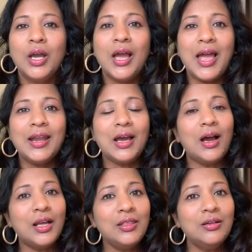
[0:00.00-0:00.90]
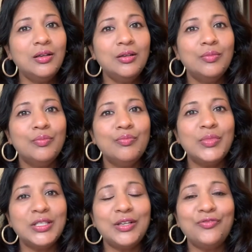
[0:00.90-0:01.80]
And other
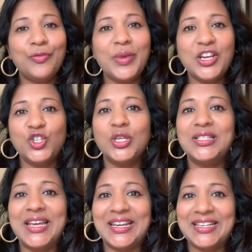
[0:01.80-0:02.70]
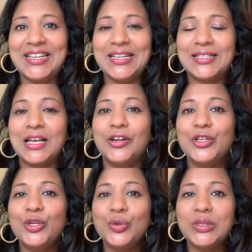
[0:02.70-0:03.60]
misinformation techniques are
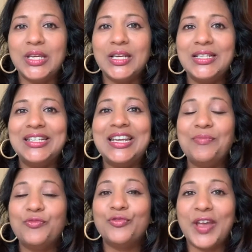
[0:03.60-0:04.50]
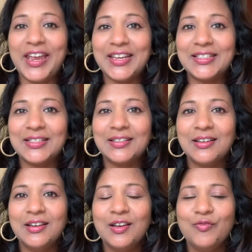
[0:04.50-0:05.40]
using deep fakes,
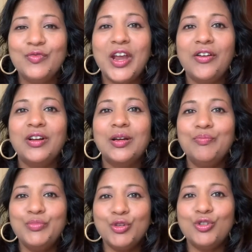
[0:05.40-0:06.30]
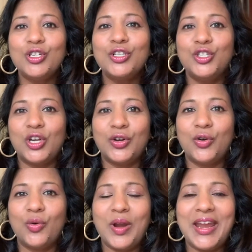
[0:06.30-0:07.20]
where computer
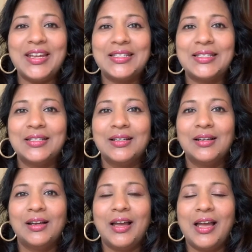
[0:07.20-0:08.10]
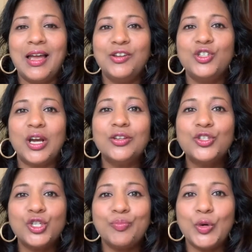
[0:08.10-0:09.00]
generates and
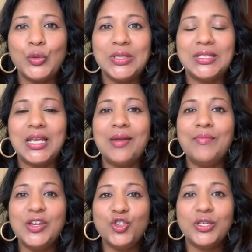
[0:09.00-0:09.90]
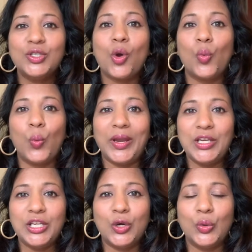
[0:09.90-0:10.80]
juxtaposes images or
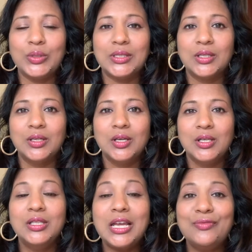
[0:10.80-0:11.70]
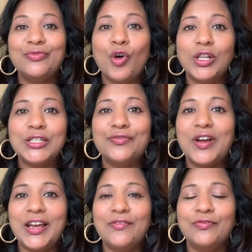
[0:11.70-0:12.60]
videos that
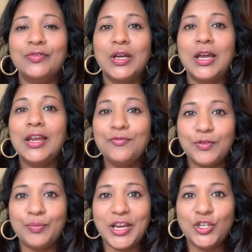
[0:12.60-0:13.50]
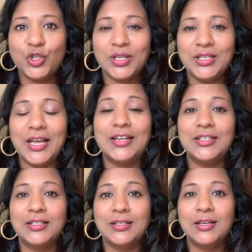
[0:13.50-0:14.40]
falsify information that
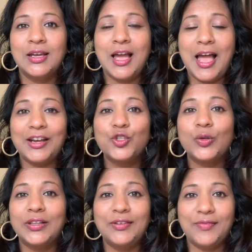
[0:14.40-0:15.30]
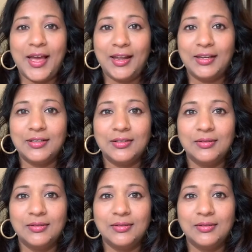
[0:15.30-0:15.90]
is actually valid.